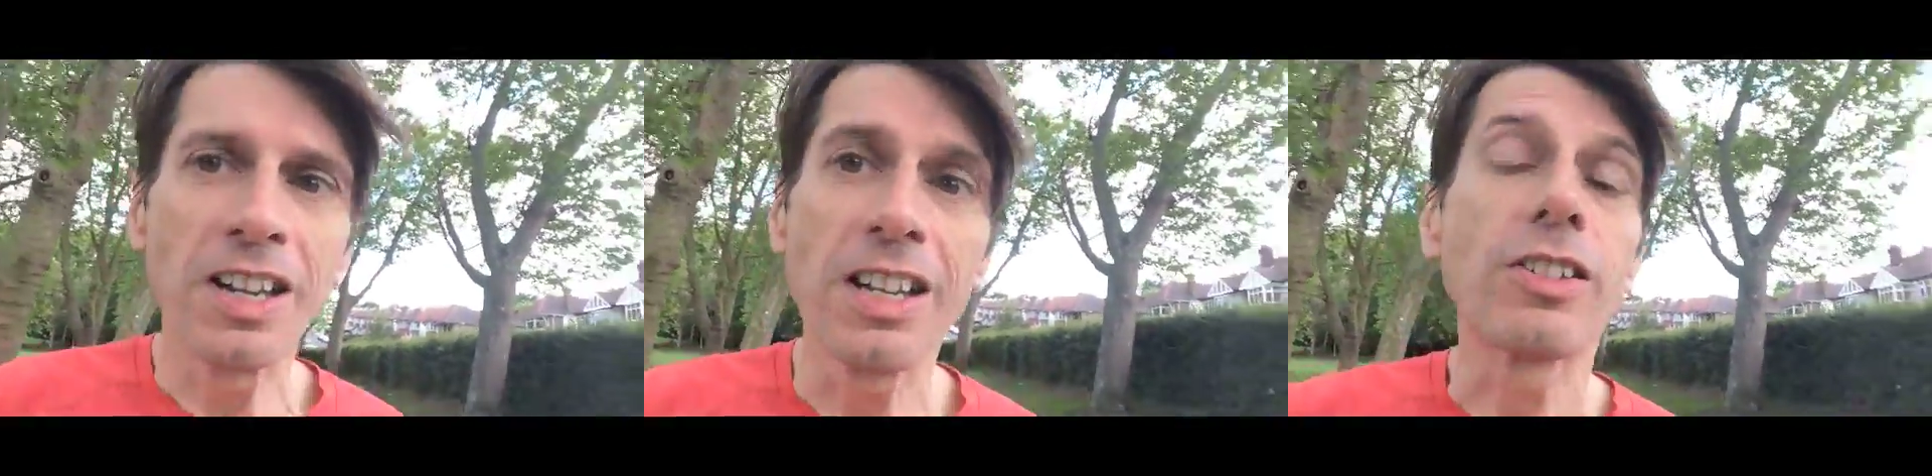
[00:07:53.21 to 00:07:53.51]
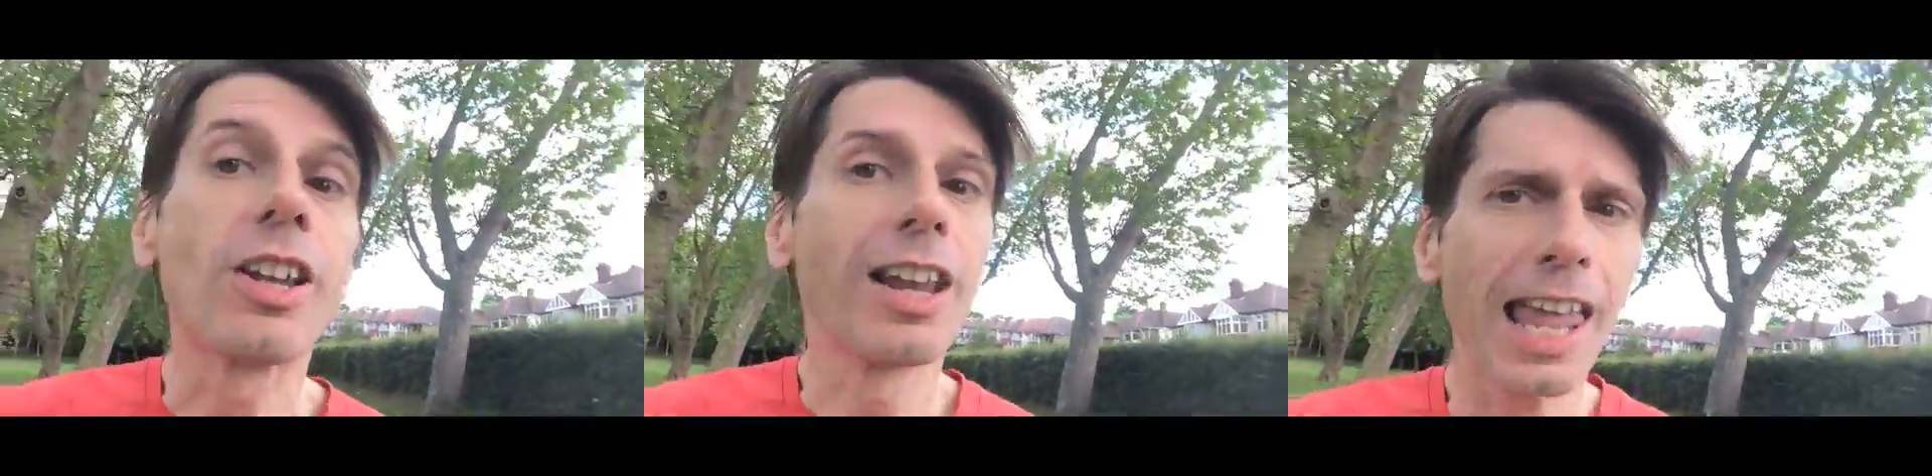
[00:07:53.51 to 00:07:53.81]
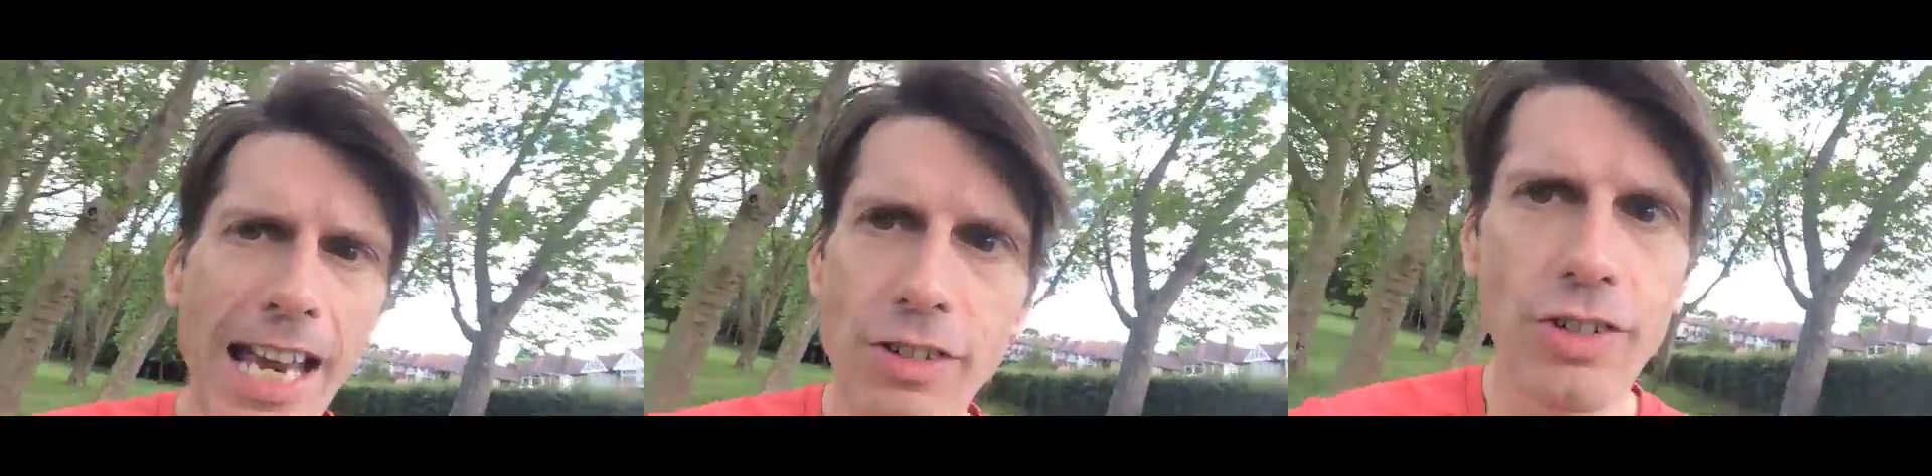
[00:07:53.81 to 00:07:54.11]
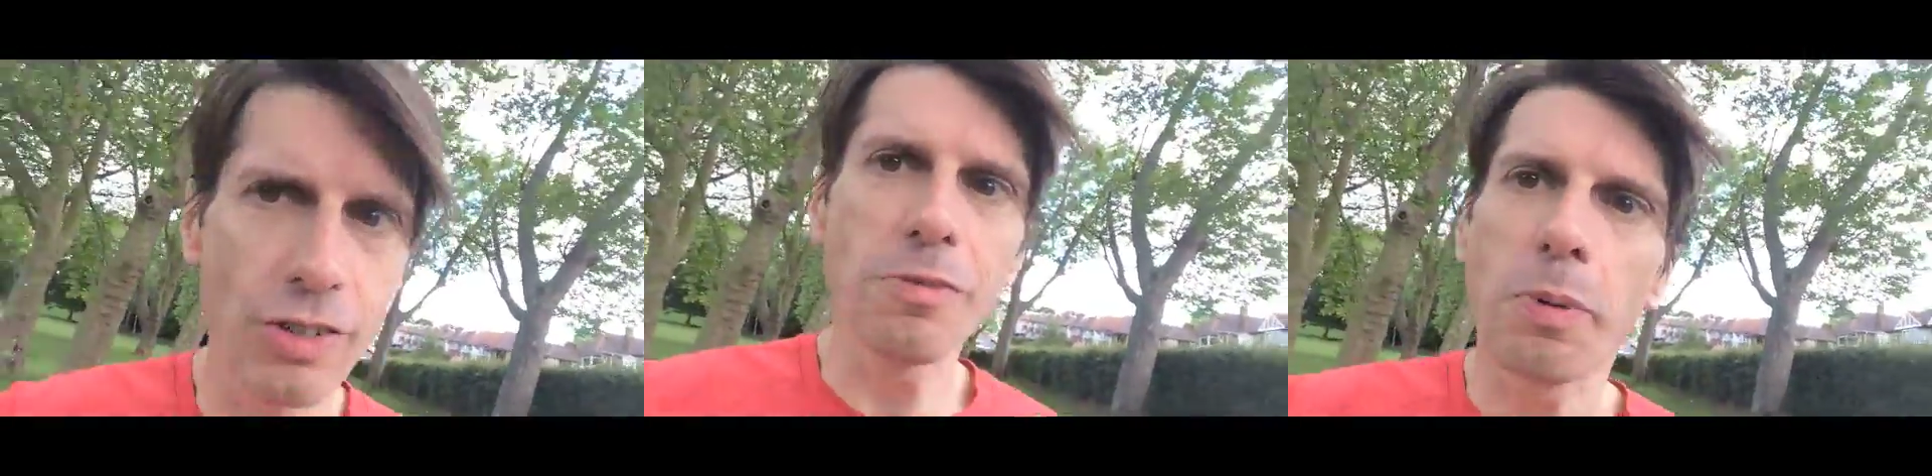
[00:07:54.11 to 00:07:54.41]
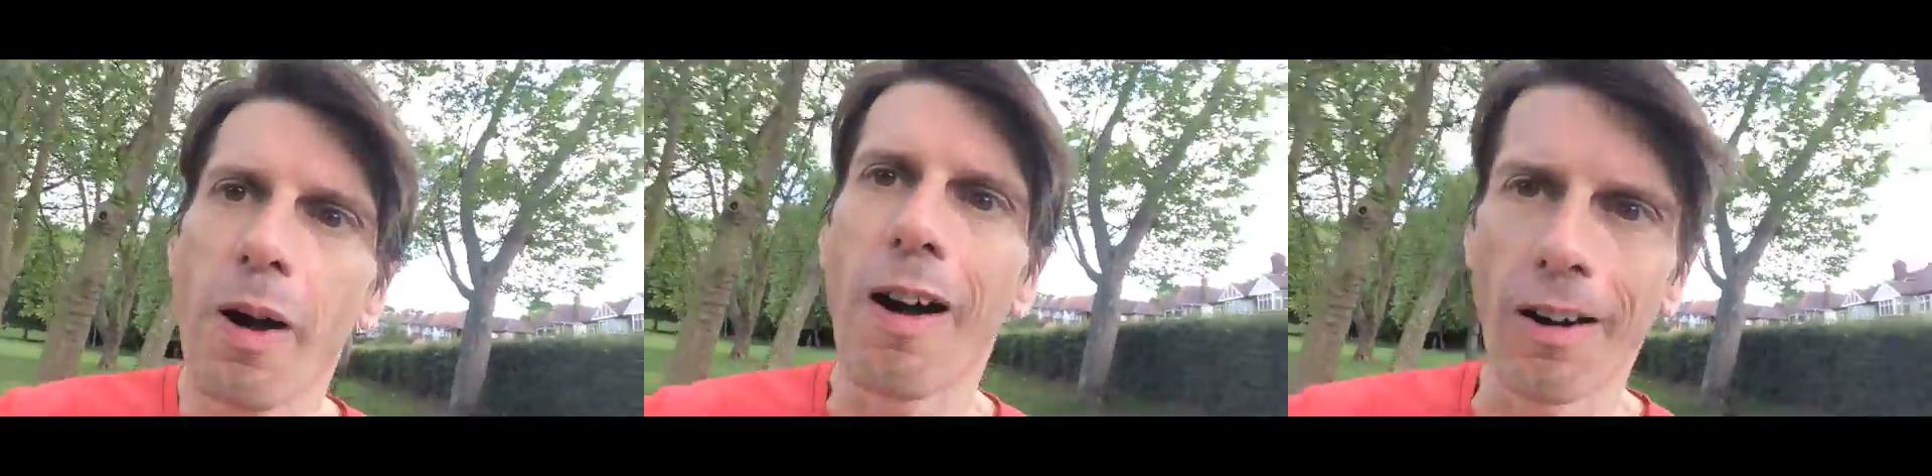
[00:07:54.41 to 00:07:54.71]
it's Gladstone
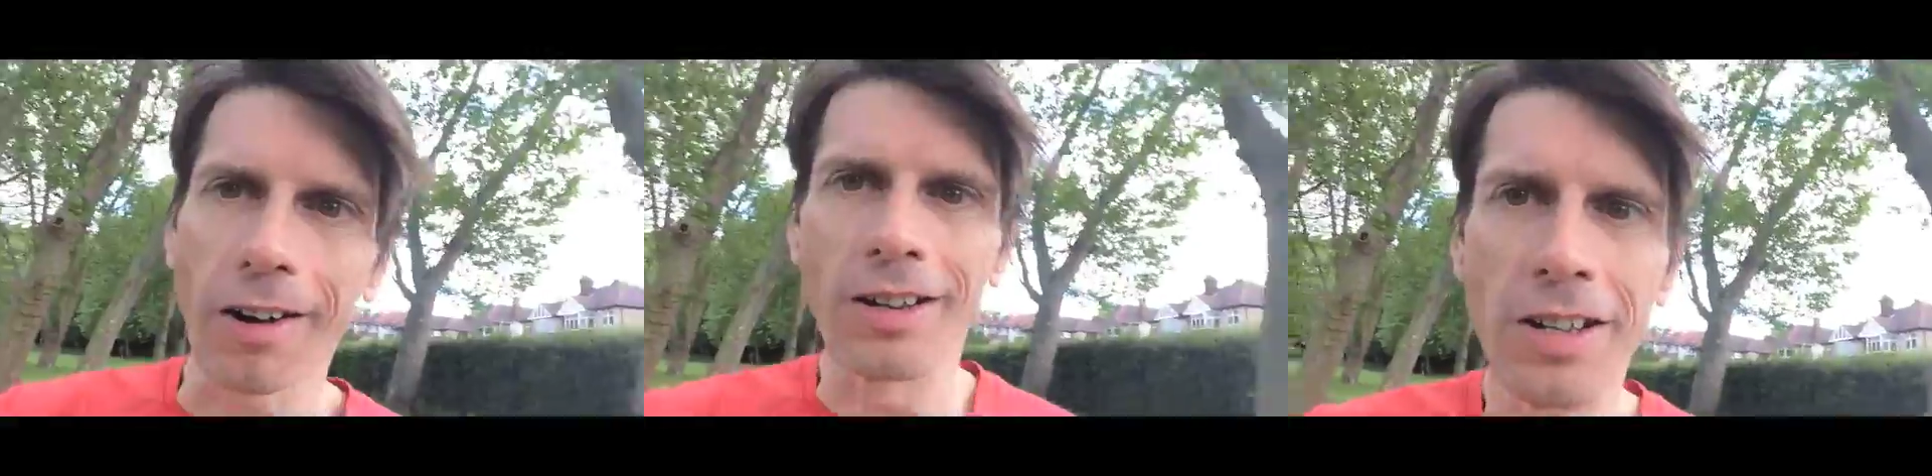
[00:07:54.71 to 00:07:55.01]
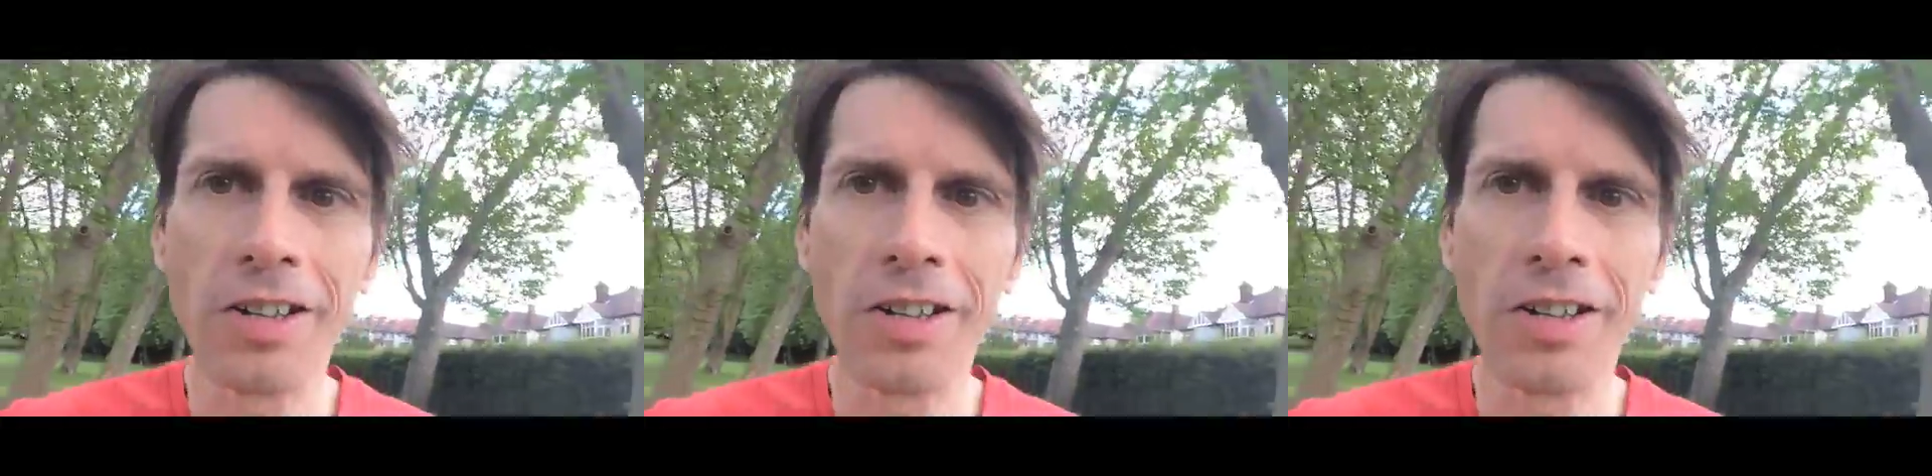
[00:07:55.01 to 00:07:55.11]
Park